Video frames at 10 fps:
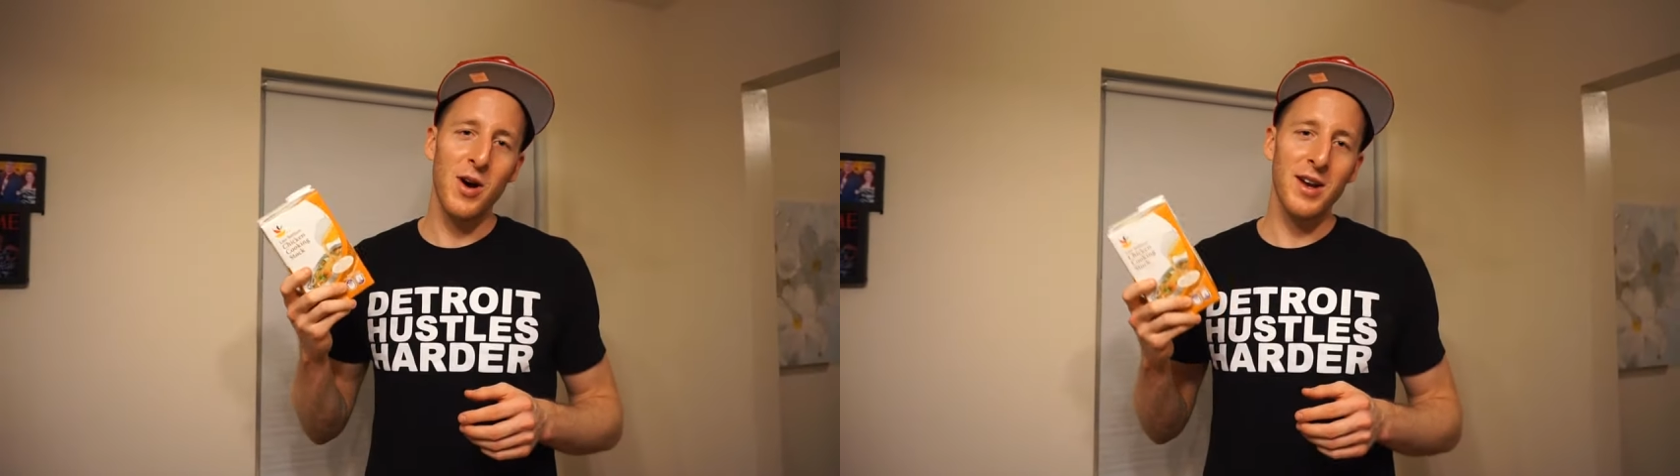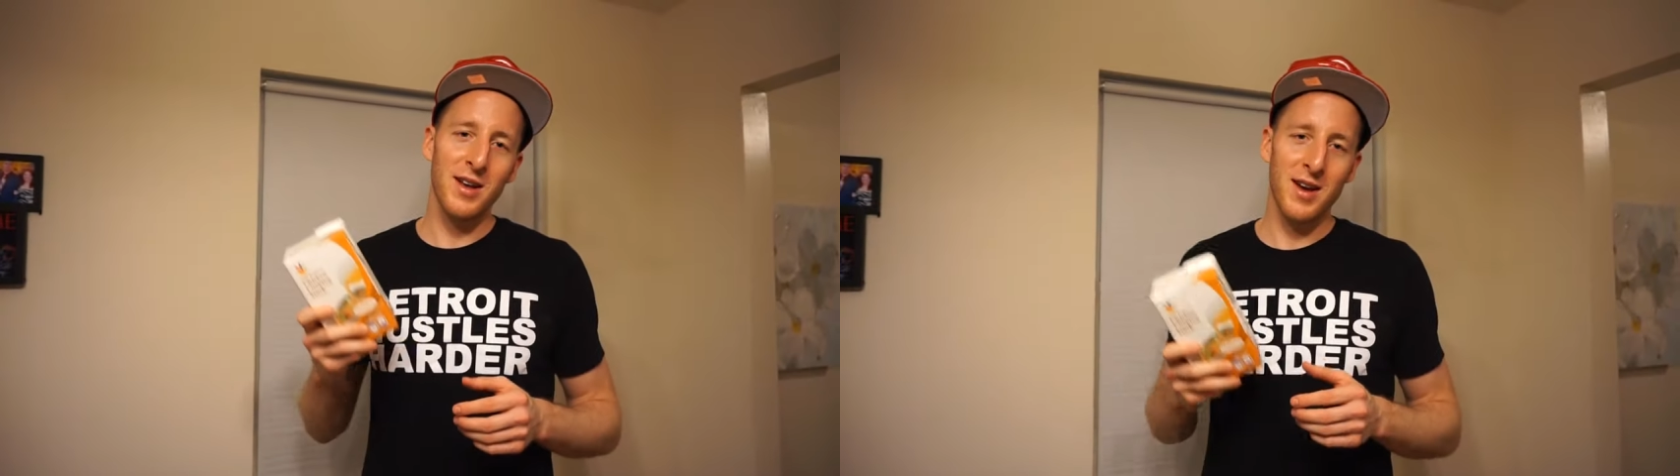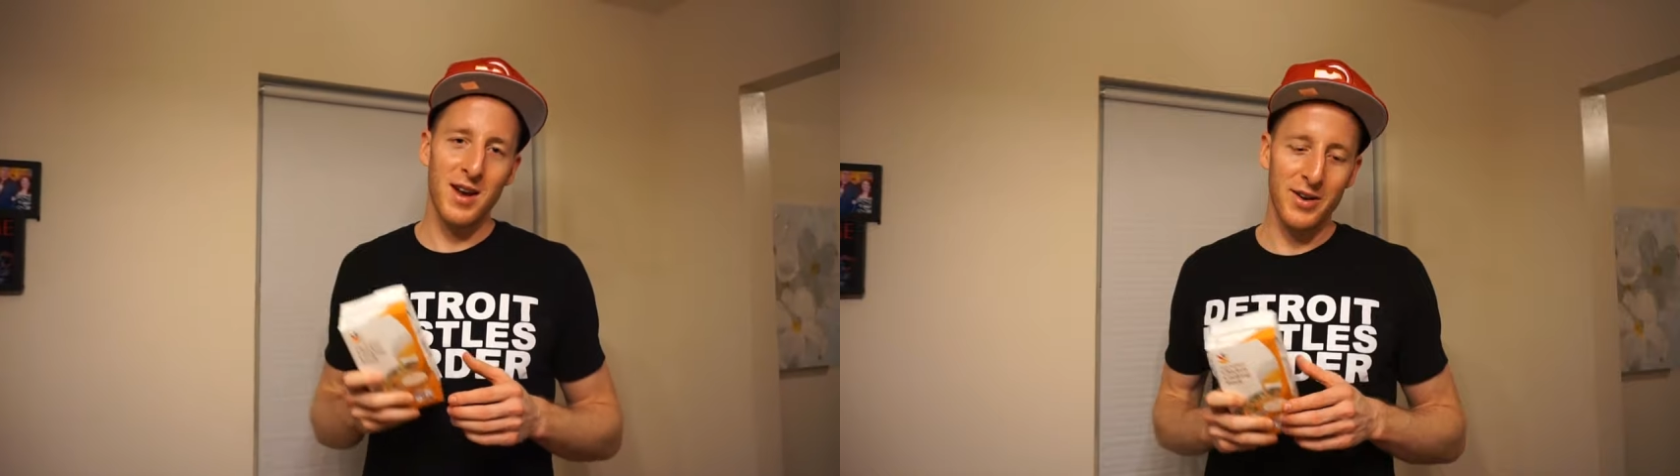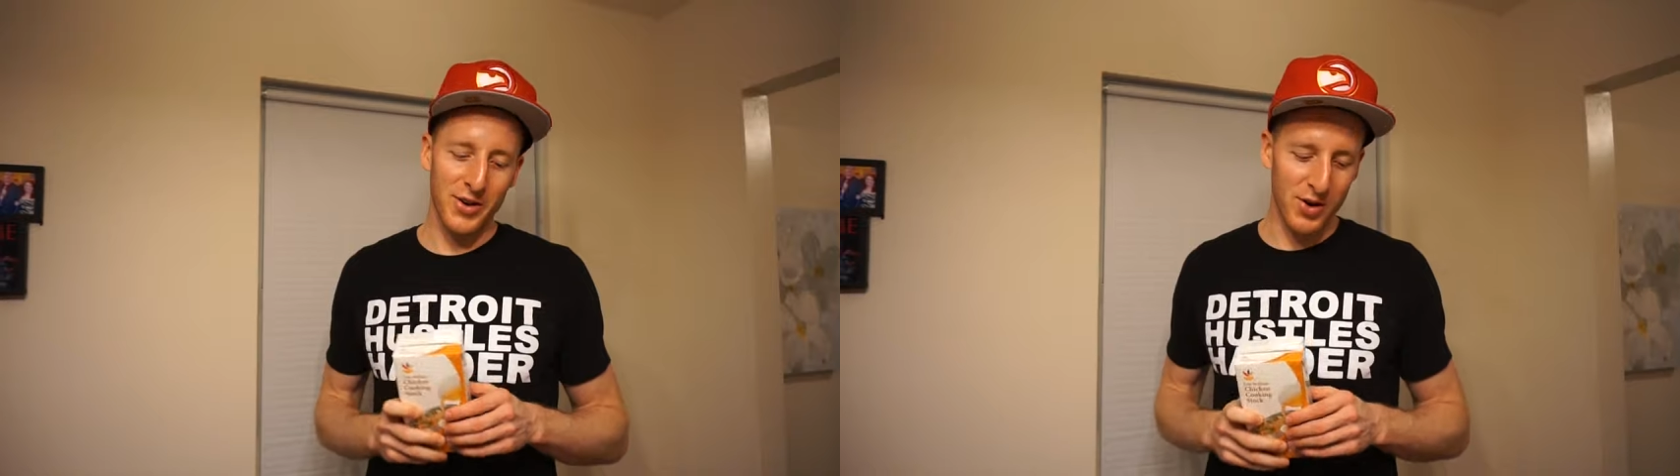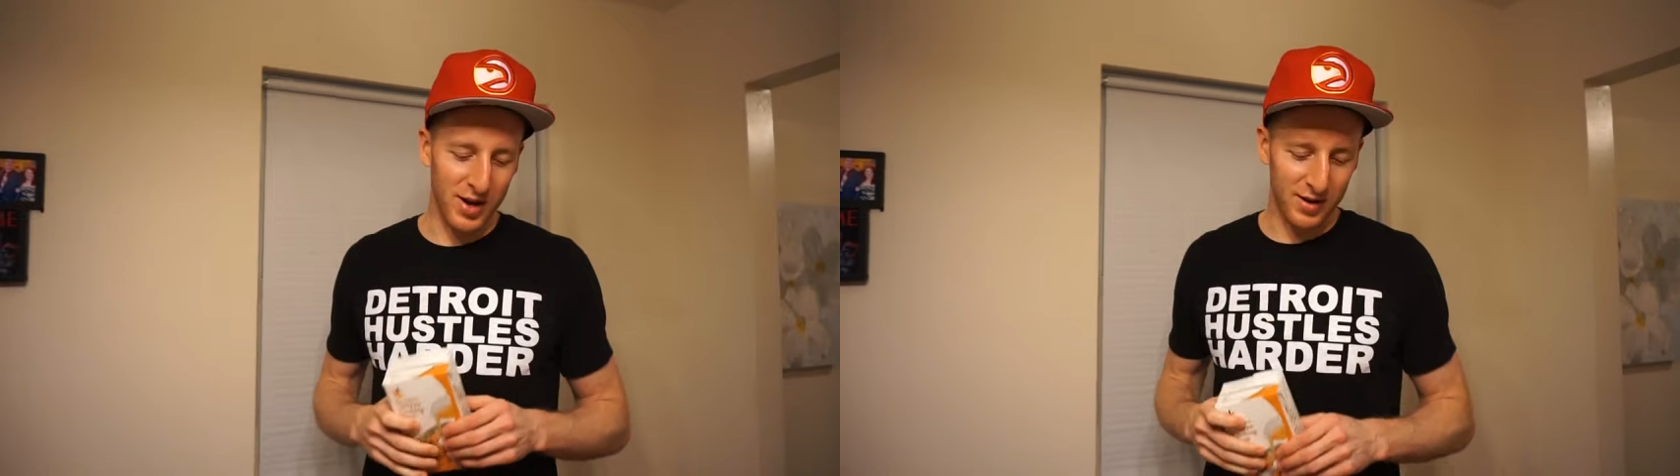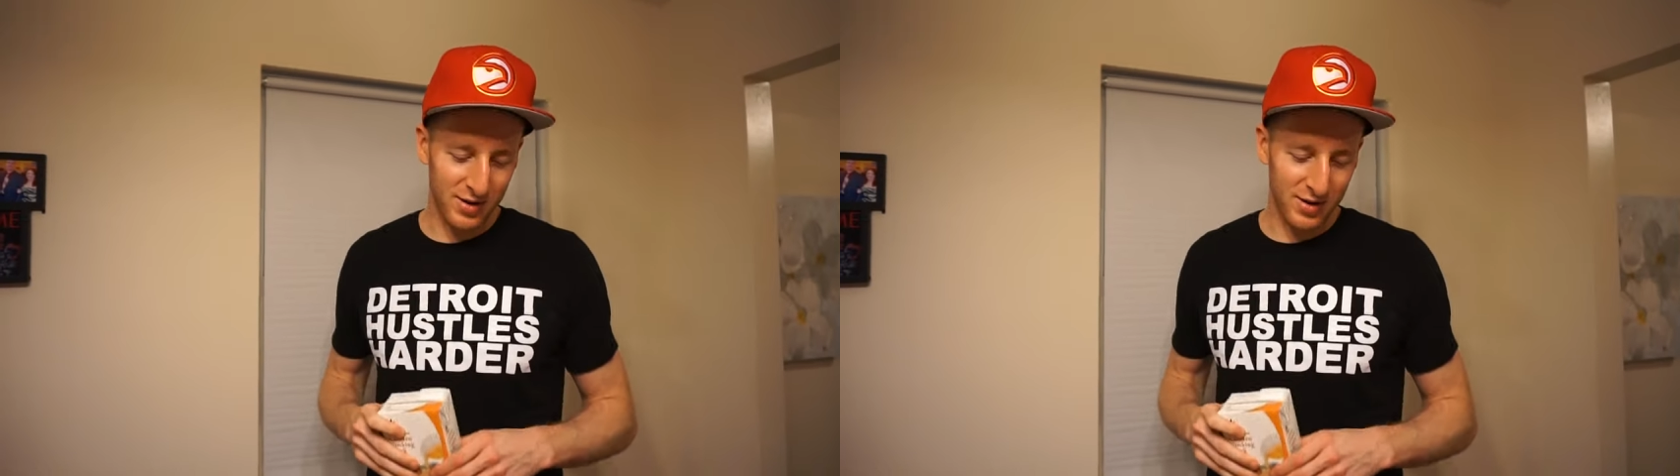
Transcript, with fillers: idea how to do it,